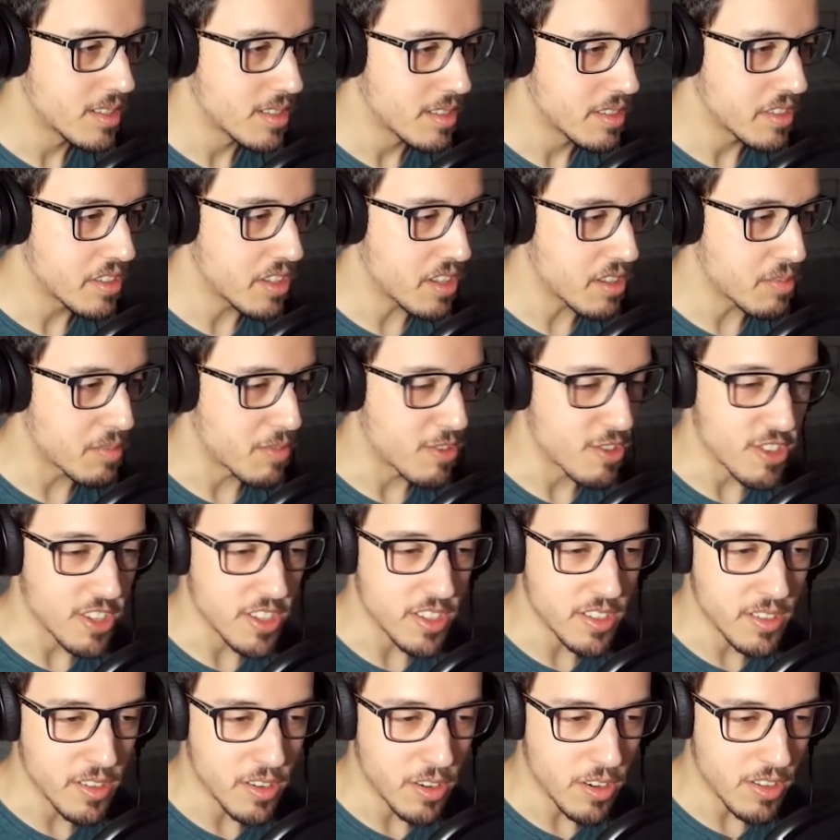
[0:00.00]
Slot
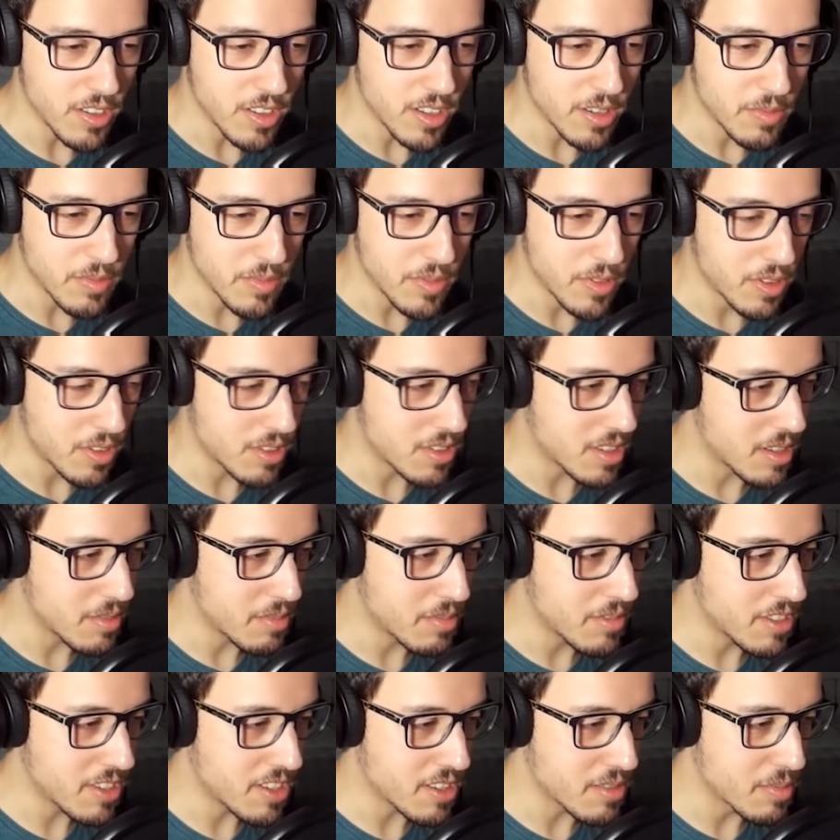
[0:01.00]
machine. Hold up. Hold up.
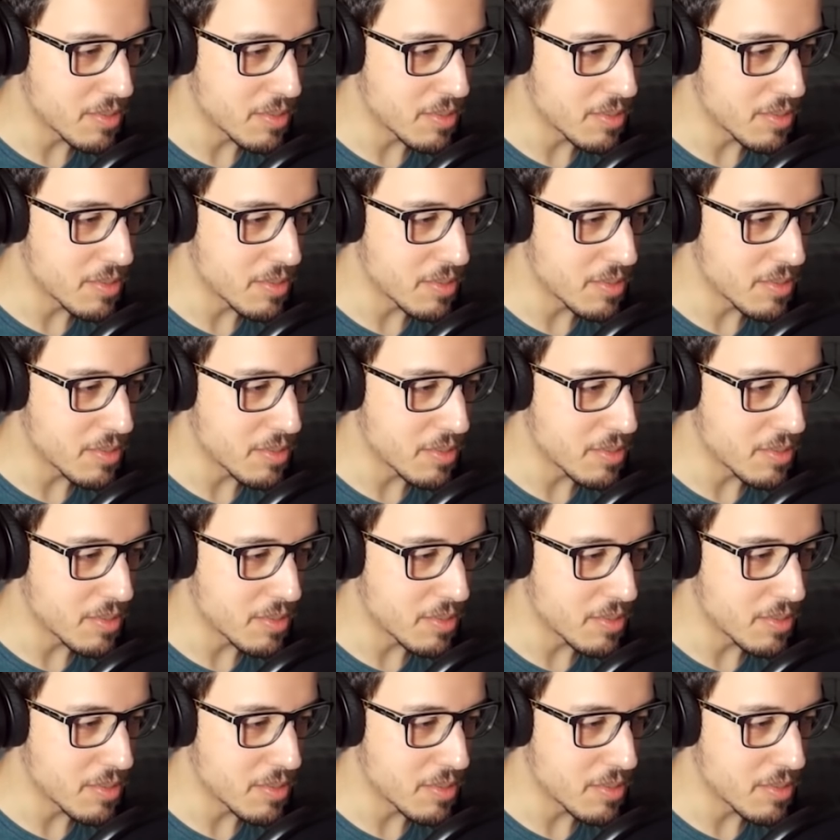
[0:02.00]
Slot